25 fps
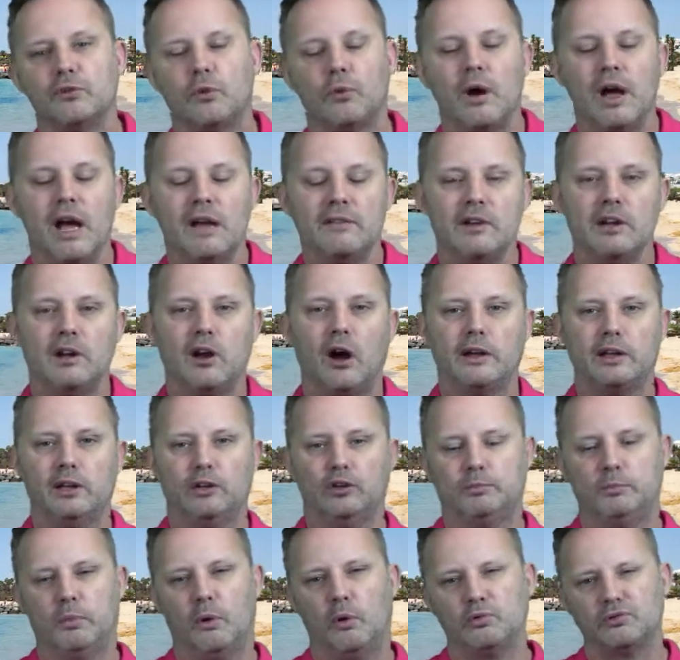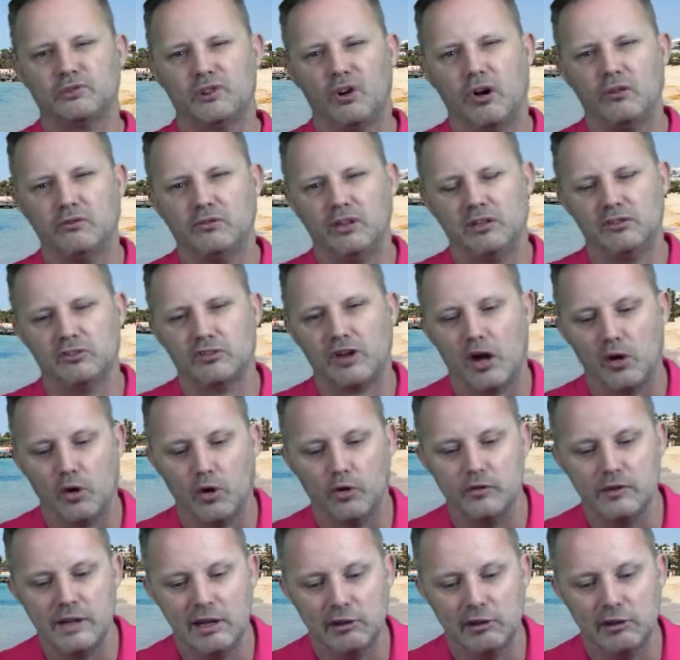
if you like your sports, like things going on,